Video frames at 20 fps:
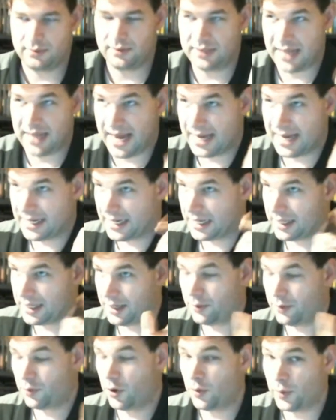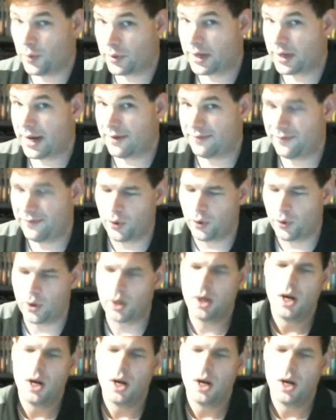technically RoboCop 4,